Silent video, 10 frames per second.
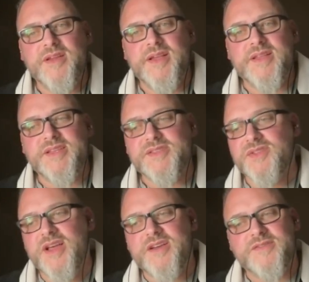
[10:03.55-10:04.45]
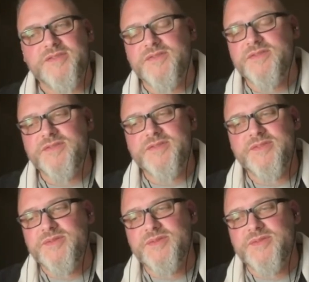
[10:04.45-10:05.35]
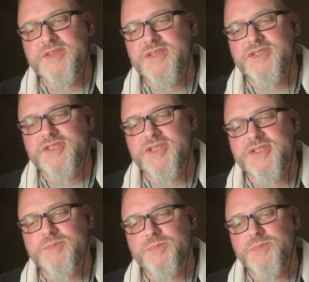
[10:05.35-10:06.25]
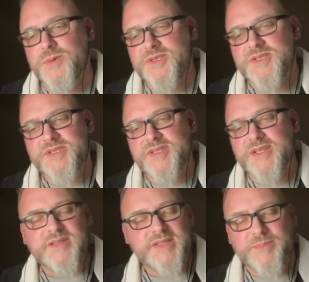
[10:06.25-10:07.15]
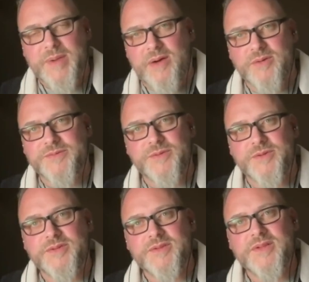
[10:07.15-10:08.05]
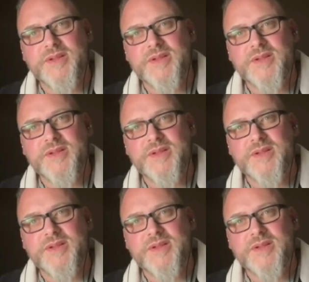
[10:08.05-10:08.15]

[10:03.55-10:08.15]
And this love is just pristinely powerful.